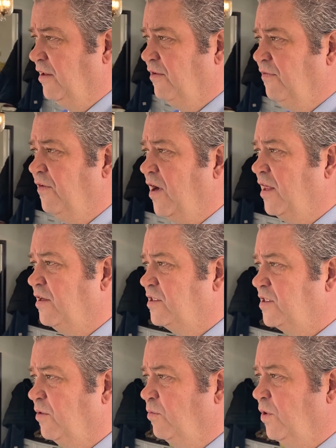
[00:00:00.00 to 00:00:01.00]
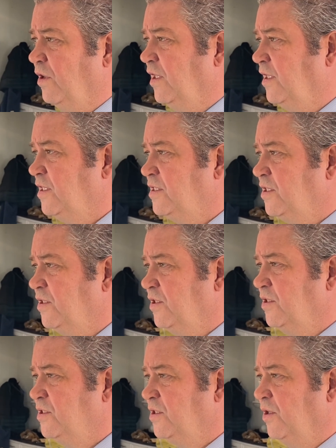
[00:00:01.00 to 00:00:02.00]
the father's unwillingness to do
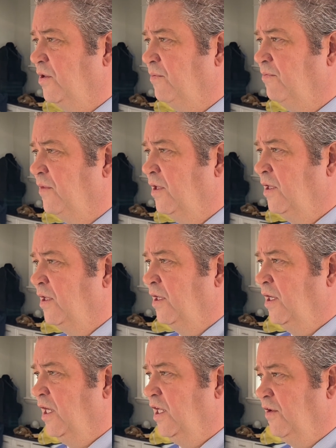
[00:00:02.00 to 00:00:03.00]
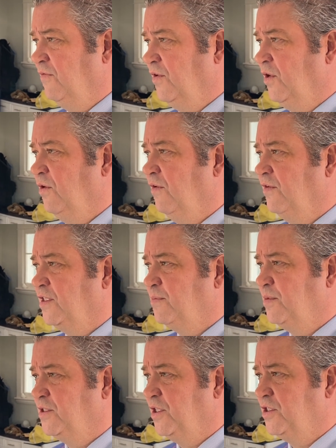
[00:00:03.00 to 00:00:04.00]
so, and in view of his
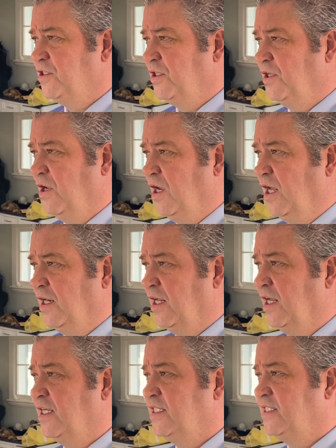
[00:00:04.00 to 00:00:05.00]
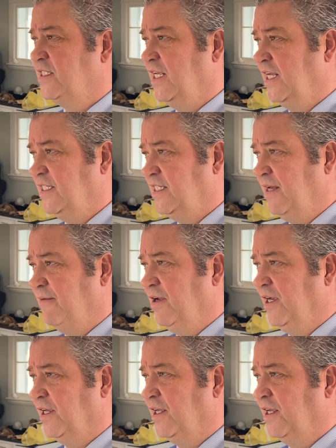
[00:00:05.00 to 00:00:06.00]
position on
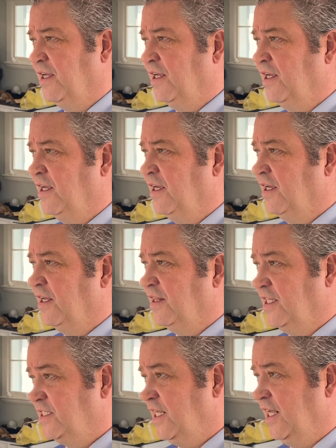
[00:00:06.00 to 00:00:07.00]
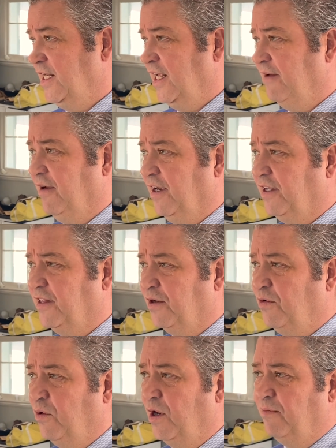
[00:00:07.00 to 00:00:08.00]
Scamdemic, the
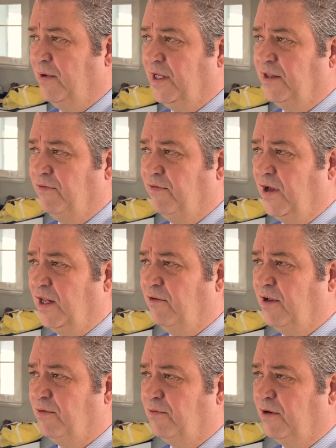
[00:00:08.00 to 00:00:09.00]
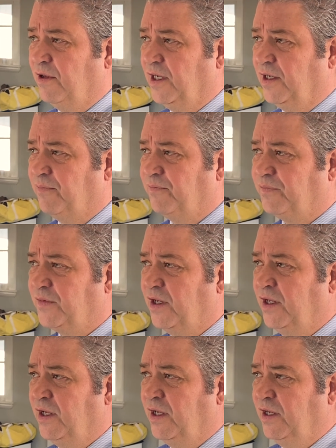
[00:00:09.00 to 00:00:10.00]
court made the following ruling.
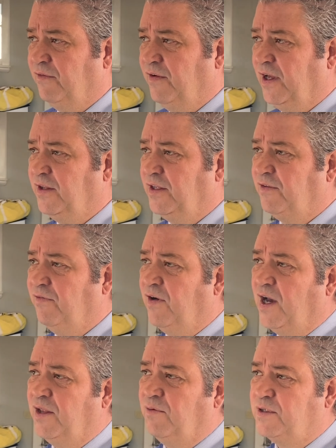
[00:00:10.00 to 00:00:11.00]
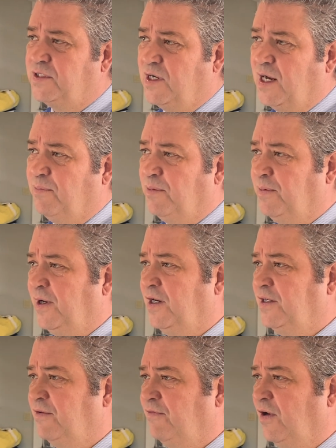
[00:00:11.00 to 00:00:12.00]
Found that the father was not prepared
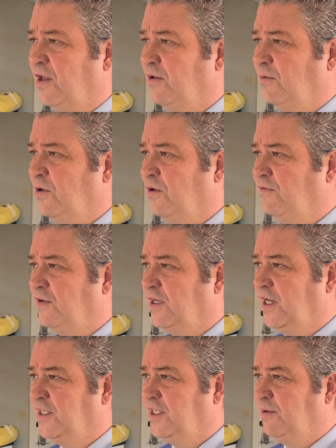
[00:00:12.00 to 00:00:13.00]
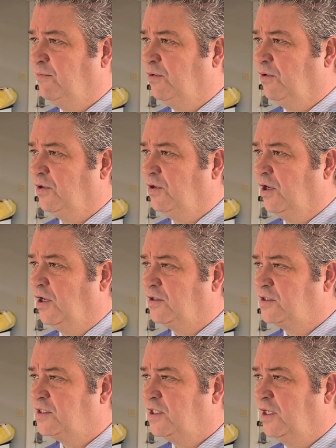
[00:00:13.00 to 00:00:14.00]
to follow COVID-19
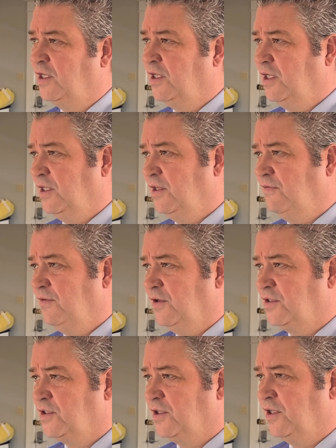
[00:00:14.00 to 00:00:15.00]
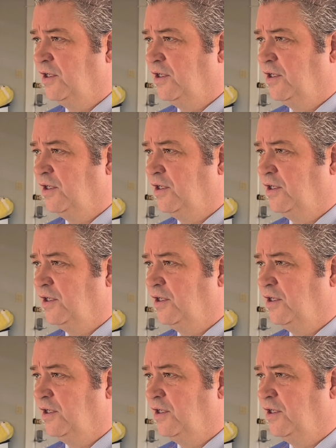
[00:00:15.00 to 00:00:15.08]
protocols in the future,